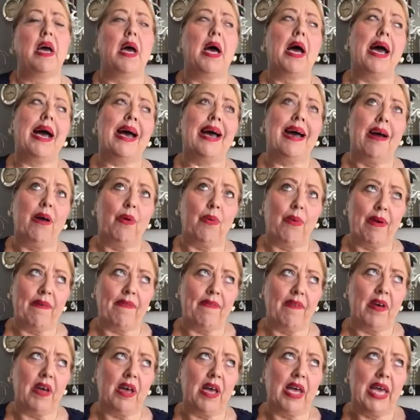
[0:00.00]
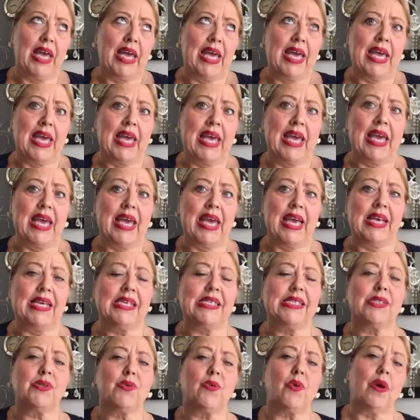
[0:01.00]
However, he
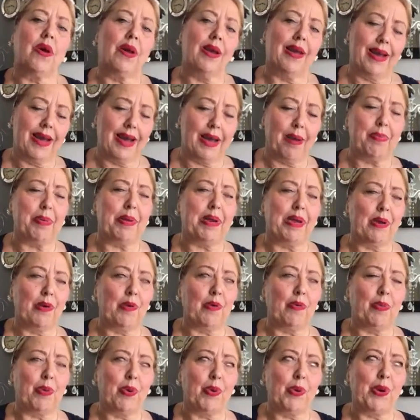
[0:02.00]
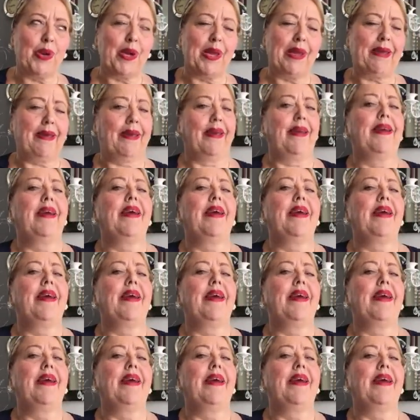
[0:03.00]
is quite a happy little boy.